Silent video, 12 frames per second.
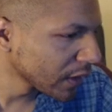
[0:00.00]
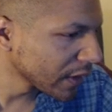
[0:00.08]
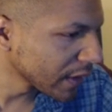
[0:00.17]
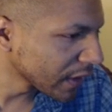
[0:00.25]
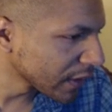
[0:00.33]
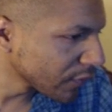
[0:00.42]

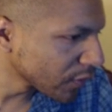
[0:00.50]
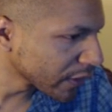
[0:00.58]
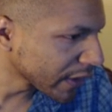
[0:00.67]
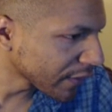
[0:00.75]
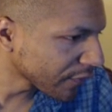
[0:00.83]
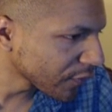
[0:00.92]
they gave you a
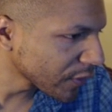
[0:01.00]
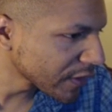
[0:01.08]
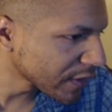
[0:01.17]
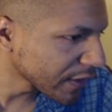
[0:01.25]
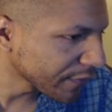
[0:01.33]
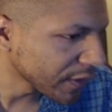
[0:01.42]
lot of free
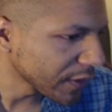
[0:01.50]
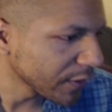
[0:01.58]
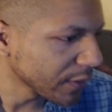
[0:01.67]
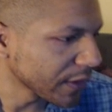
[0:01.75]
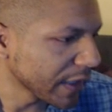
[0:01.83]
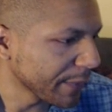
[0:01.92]
stuff
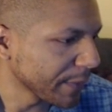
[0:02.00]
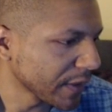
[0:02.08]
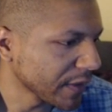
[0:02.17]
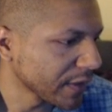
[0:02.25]
here. Epic